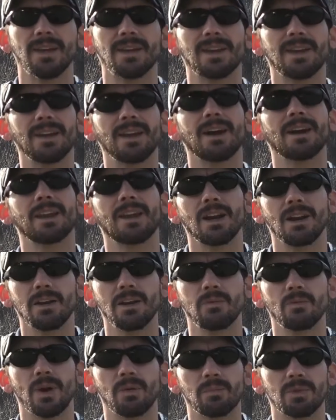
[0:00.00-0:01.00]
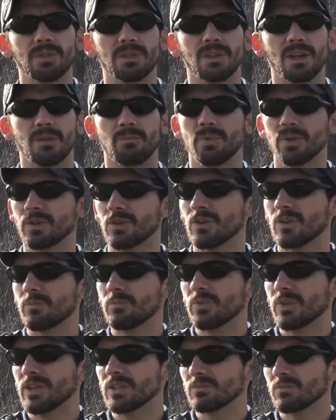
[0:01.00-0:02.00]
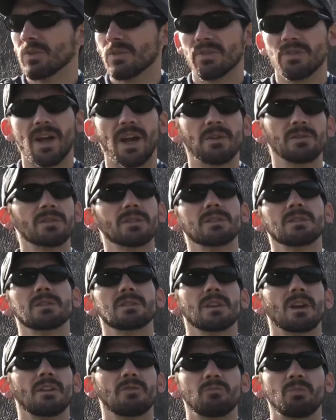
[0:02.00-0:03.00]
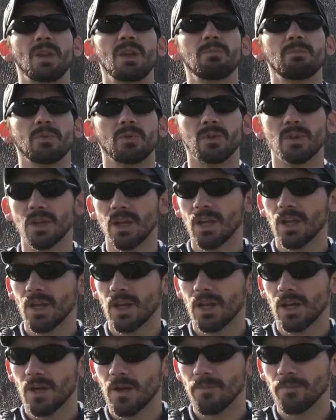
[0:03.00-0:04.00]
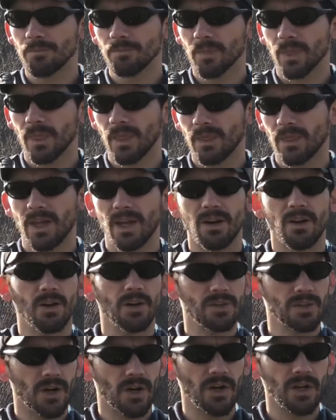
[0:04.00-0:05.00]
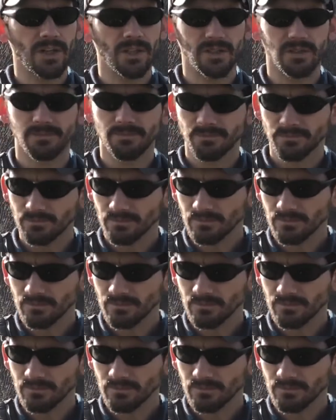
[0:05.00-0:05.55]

cannot carry weapons there, but they're a place with thousands of people that are targets.